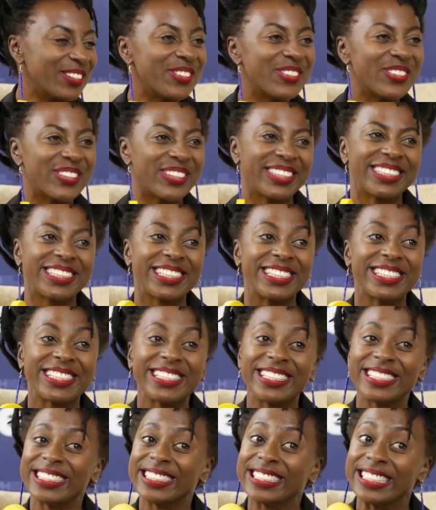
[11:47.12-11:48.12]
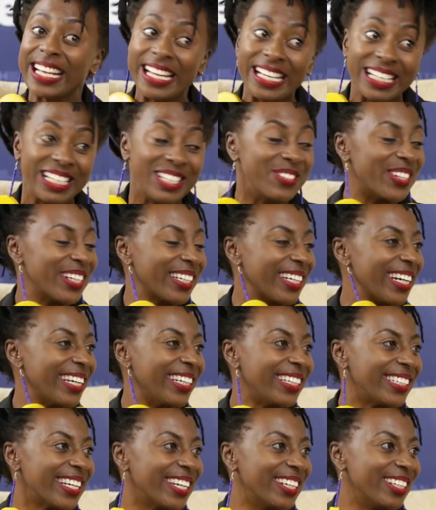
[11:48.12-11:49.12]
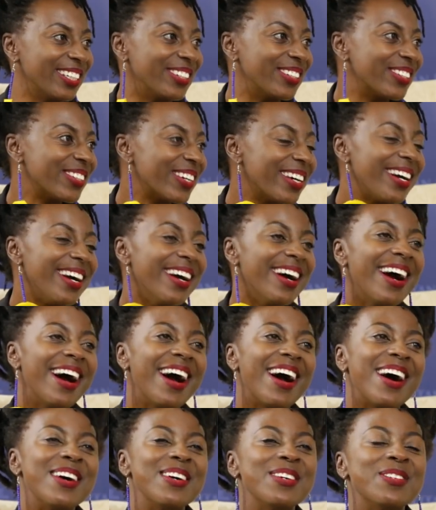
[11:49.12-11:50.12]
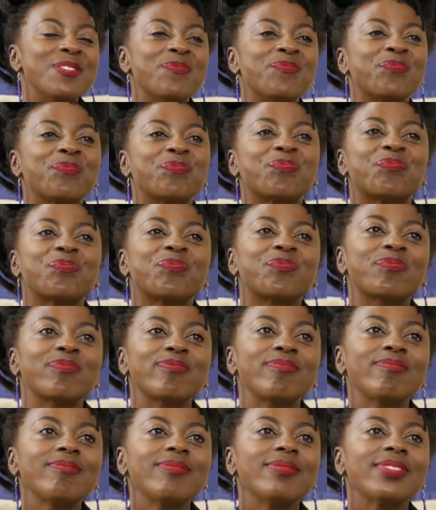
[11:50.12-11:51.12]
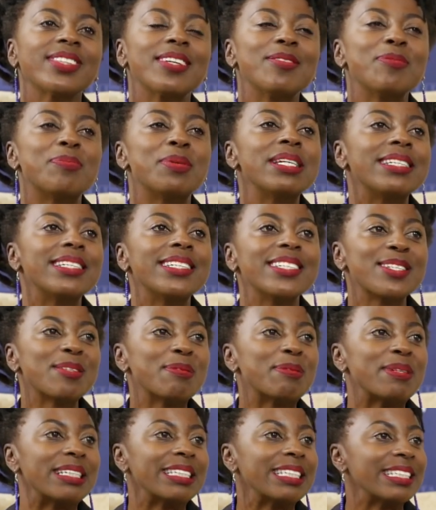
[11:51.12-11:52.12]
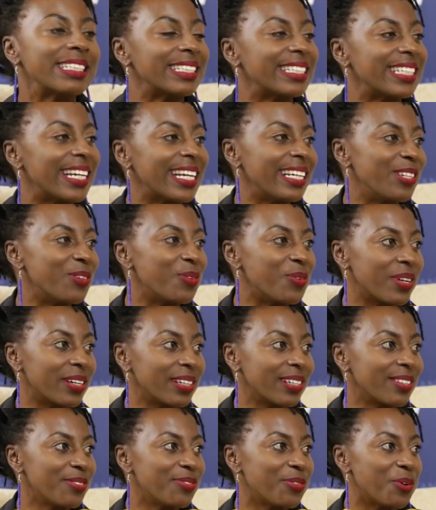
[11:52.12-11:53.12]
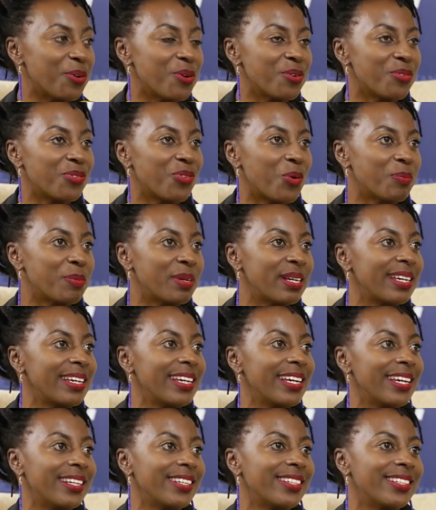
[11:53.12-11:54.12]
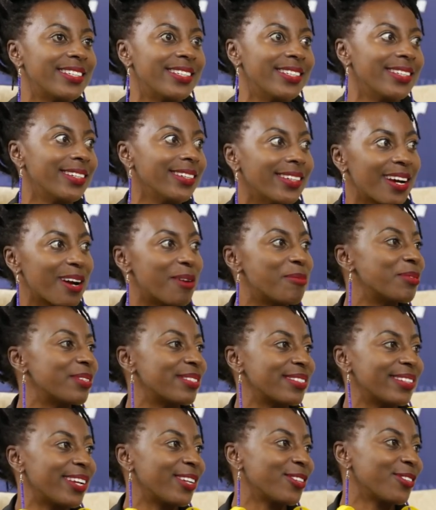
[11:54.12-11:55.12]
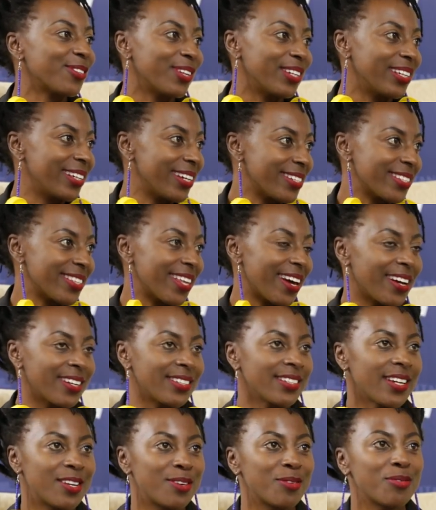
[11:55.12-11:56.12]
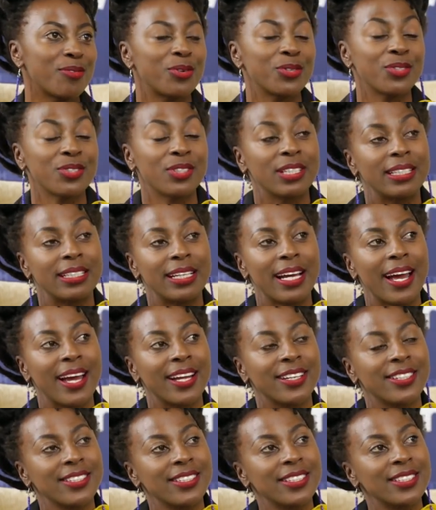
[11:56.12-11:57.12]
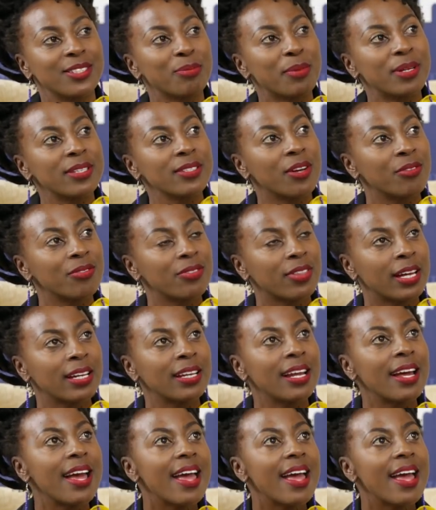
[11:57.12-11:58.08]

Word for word: Oh, it's, it's daily work, I tell you. Mm-hmm. Um, being disciplined is daily work. For, for me, it didn't come as naturally as that, unfortunately. I had to teach myself that.